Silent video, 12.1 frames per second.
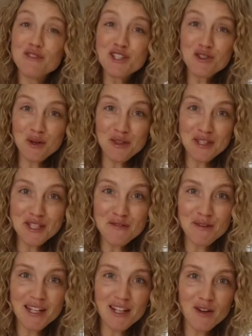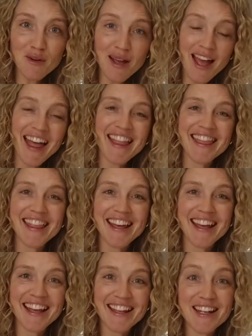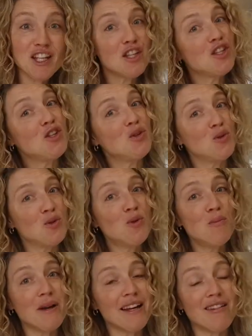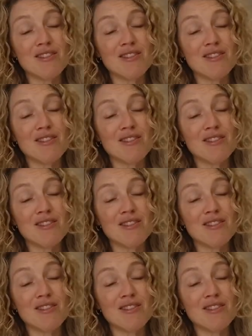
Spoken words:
you've enjoyed this video, then you might